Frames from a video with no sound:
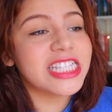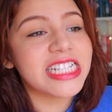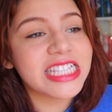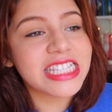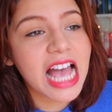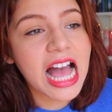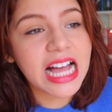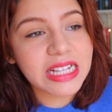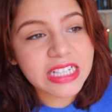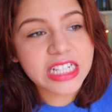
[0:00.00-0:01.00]
It's
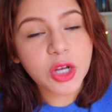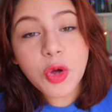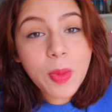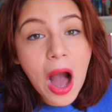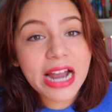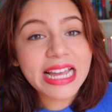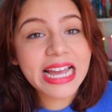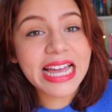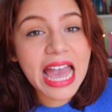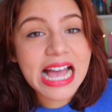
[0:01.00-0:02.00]
a
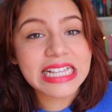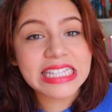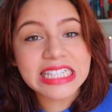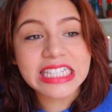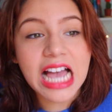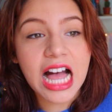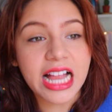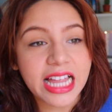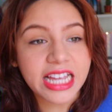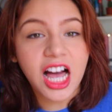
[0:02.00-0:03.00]
couponing and
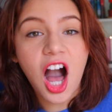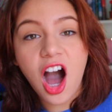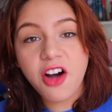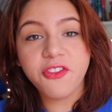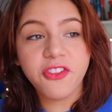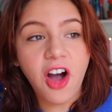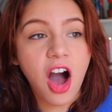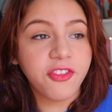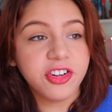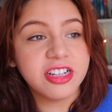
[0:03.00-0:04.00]
like
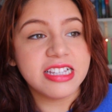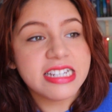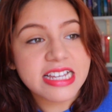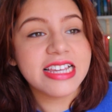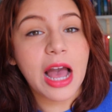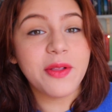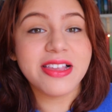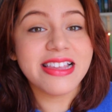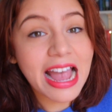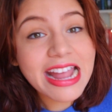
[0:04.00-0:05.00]
offers and
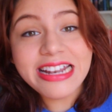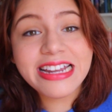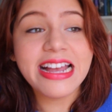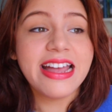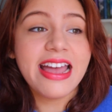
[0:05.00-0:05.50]
discounts site.